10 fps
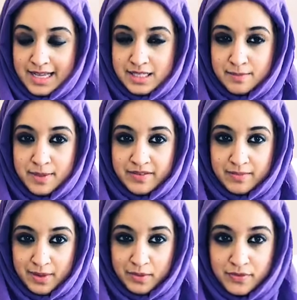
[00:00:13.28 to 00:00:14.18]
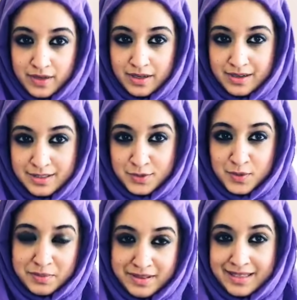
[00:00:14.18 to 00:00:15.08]
It's a bit of a mouthful to
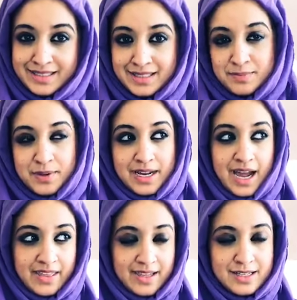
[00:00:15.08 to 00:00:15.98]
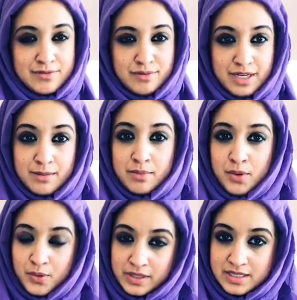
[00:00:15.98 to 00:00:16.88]
talk about this, but I think it's really
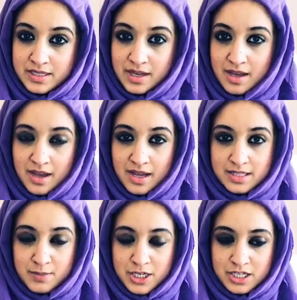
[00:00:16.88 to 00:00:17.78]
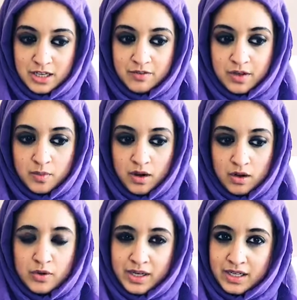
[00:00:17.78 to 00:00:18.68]
important, especially if you
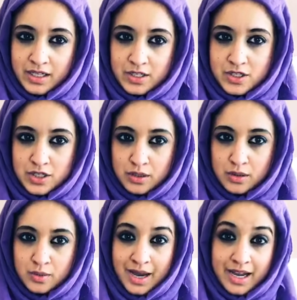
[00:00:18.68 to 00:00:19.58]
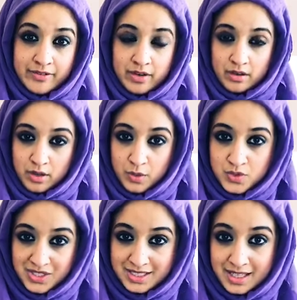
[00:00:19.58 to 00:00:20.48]
are looking into hiring a
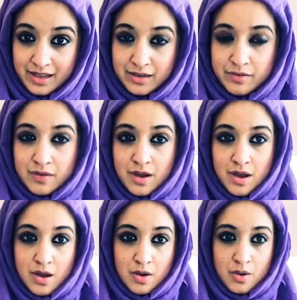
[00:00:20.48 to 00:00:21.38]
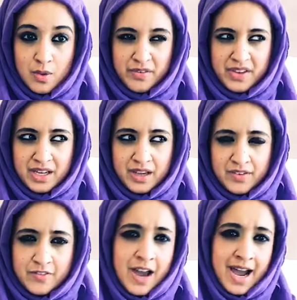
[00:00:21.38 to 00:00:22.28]
coach yourself, or if
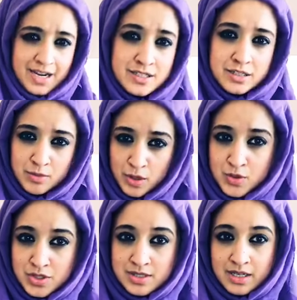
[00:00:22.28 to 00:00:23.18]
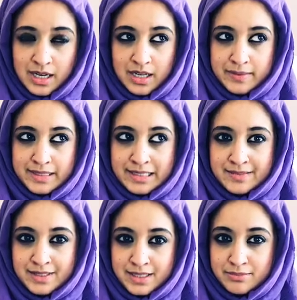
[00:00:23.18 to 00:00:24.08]
you've had some coaches and you're like, well, I
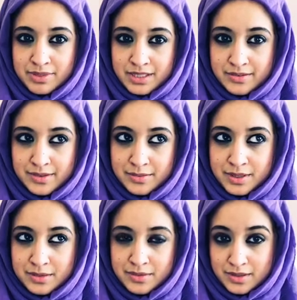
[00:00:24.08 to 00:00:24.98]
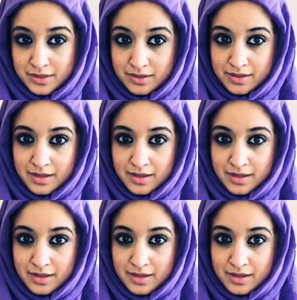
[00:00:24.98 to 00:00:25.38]
haven't had a breakthrough, what's going on?